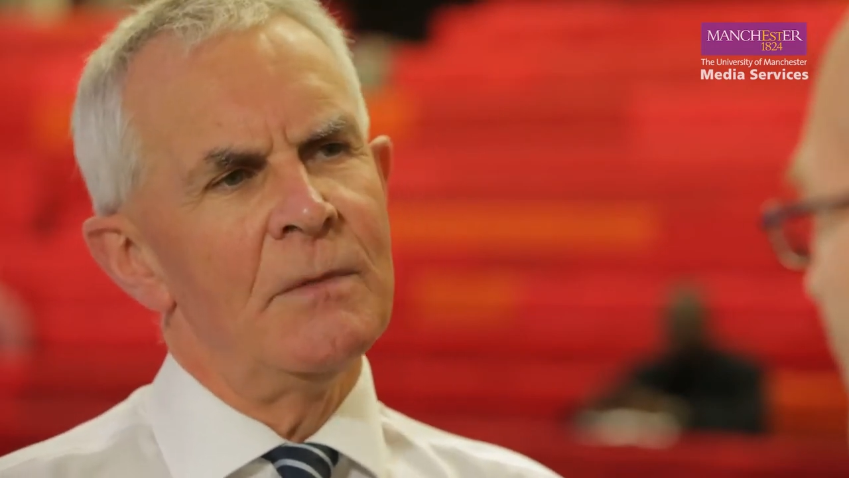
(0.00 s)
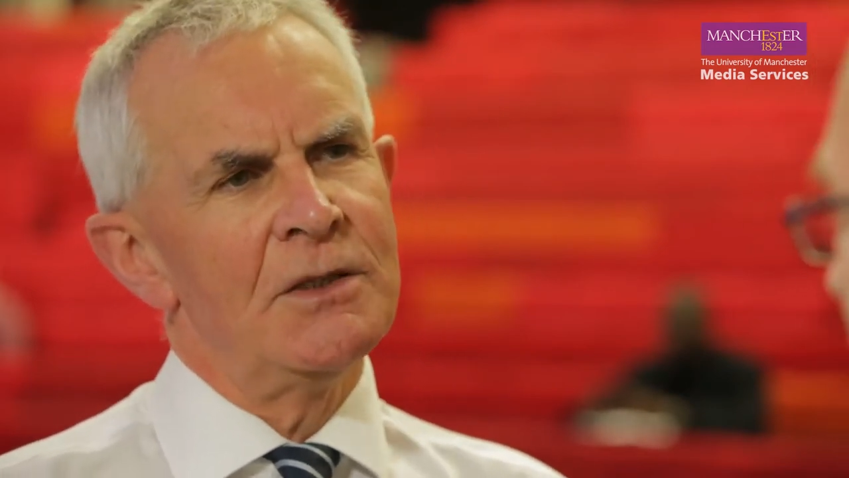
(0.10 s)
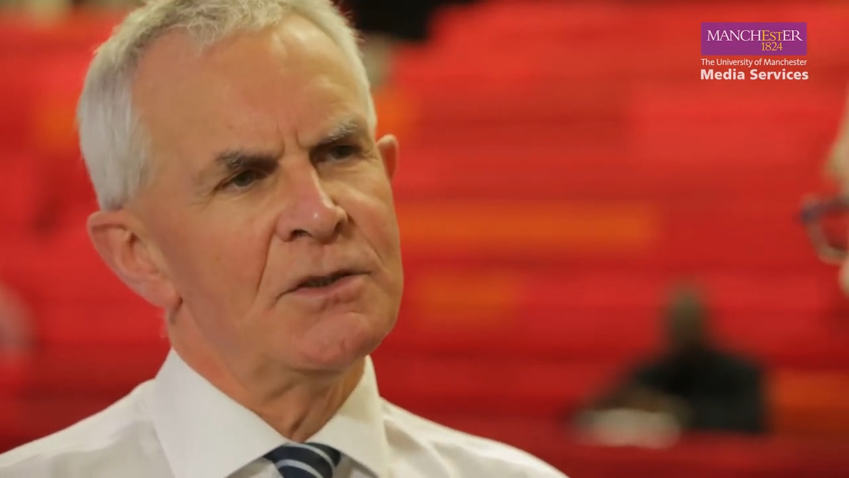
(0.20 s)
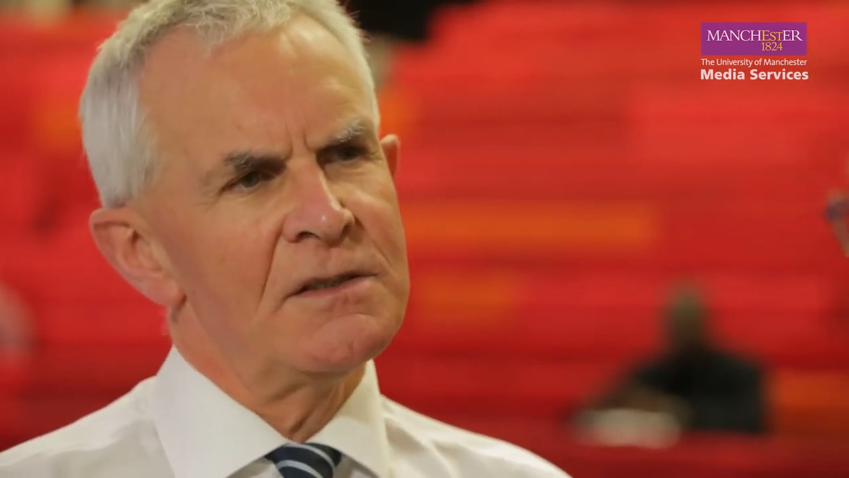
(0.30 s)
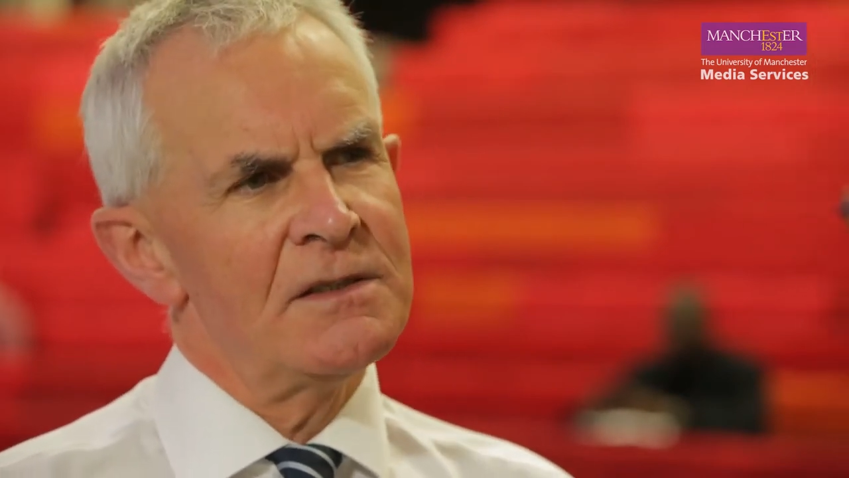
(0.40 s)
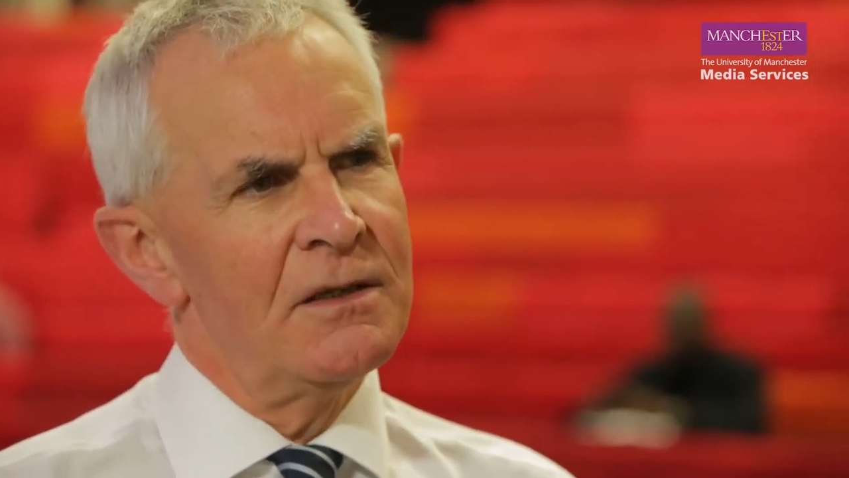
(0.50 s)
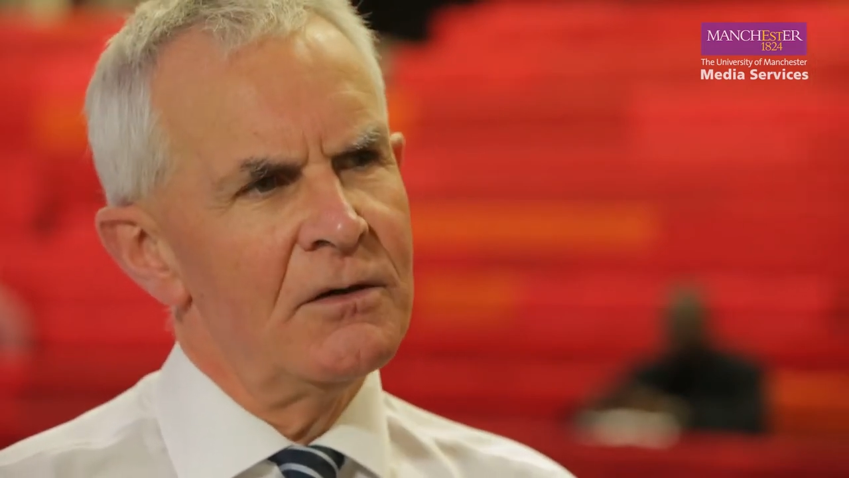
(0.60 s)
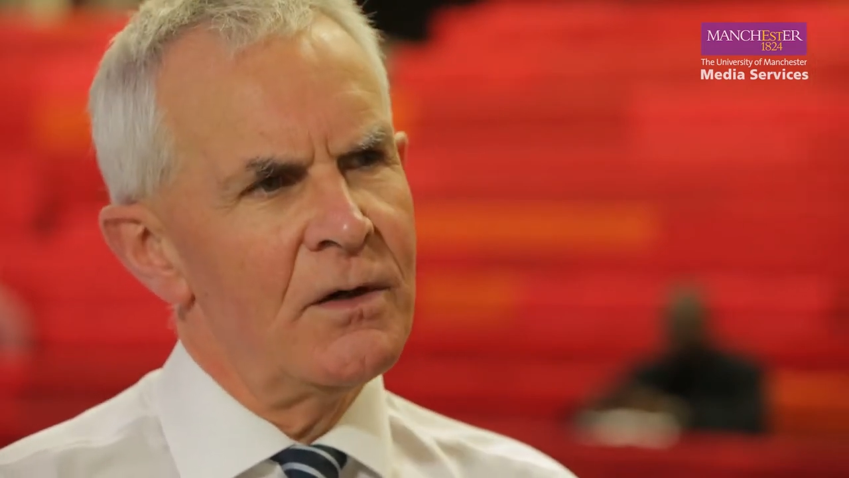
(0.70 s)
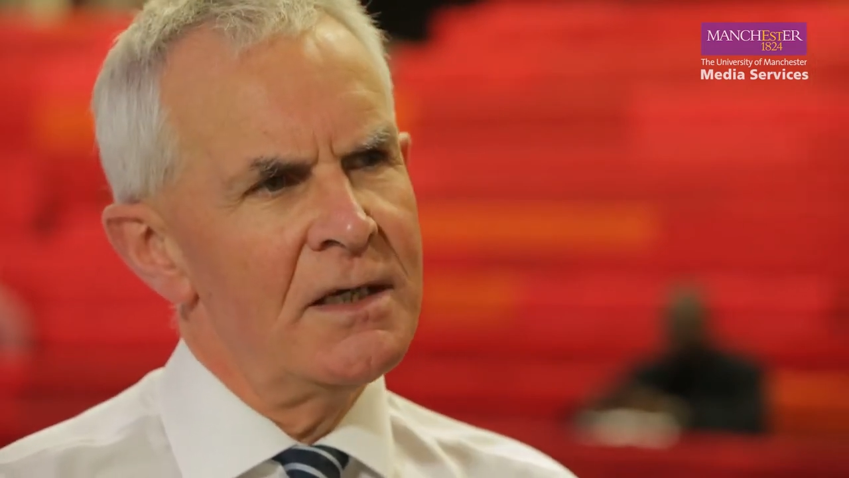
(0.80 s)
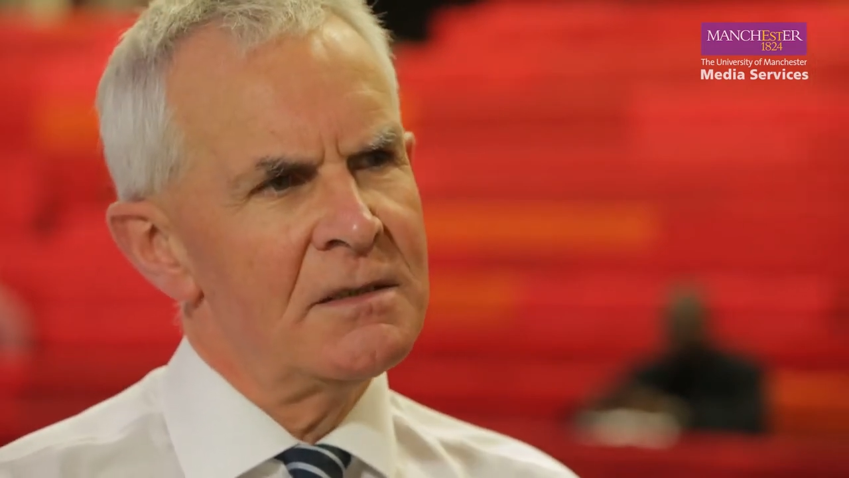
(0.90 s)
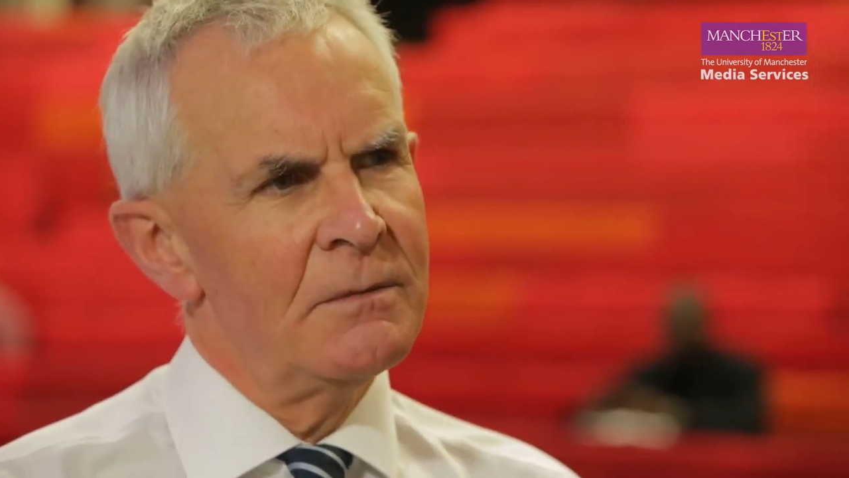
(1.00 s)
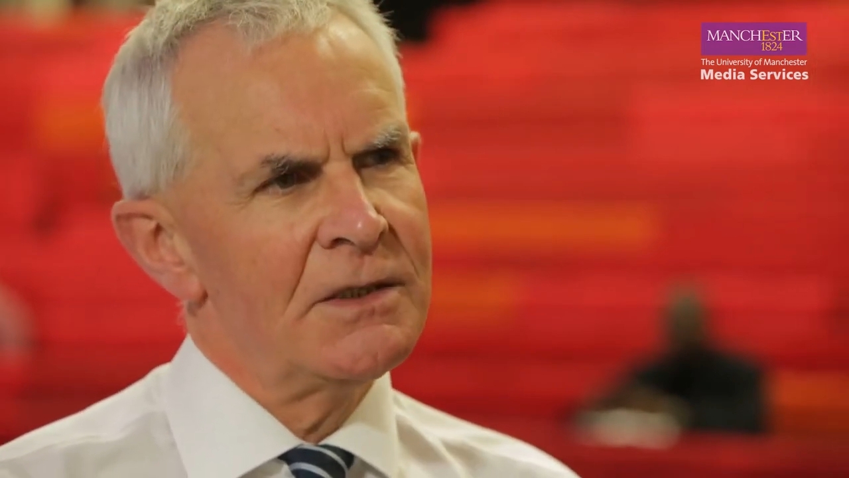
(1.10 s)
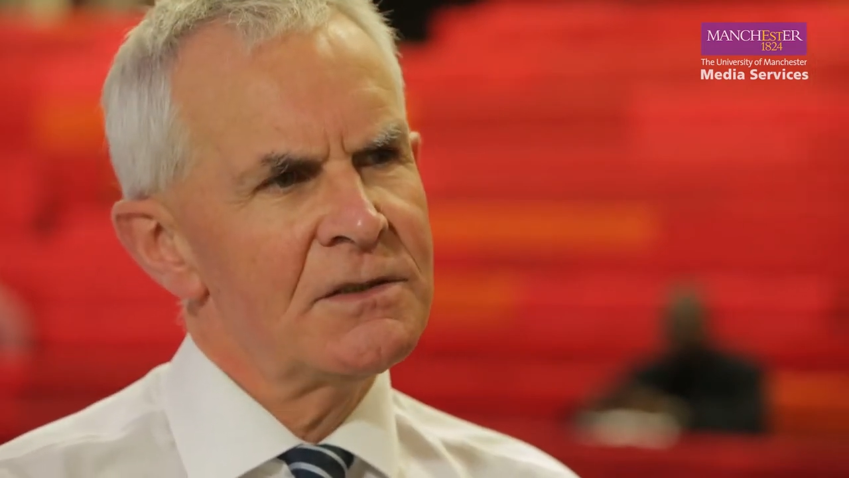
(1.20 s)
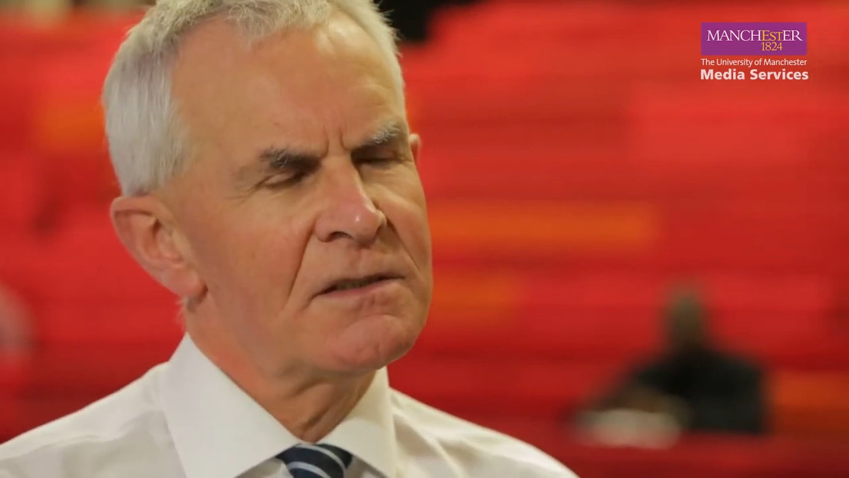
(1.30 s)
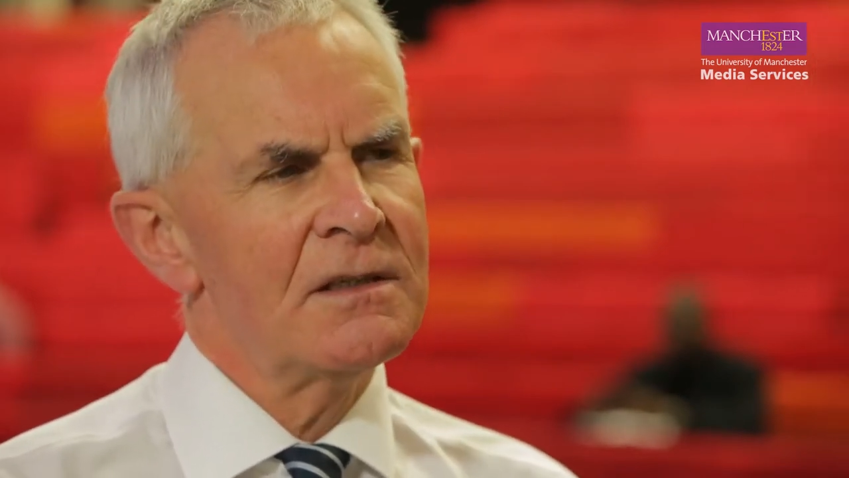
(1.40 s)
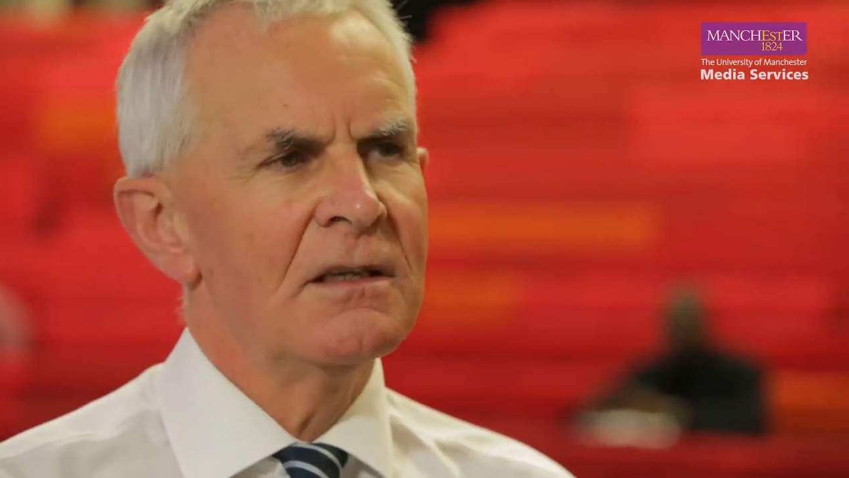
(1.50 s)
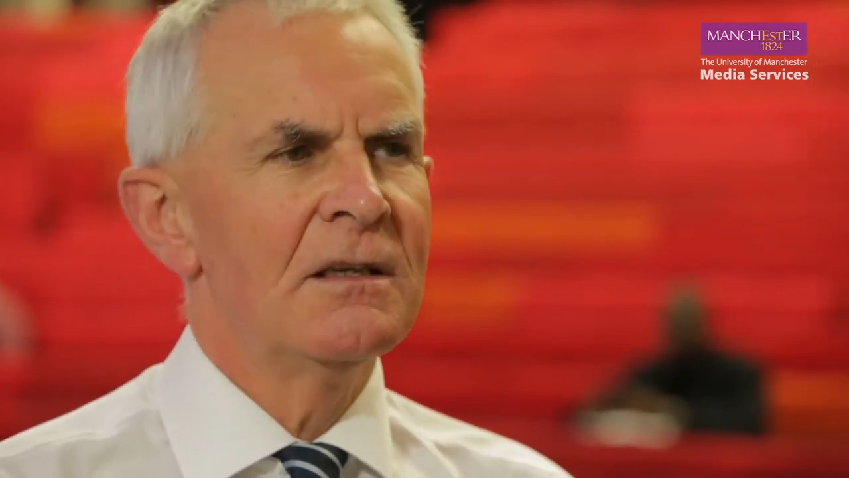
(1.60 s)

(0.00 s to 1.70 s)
Manchester, Greater Manchester.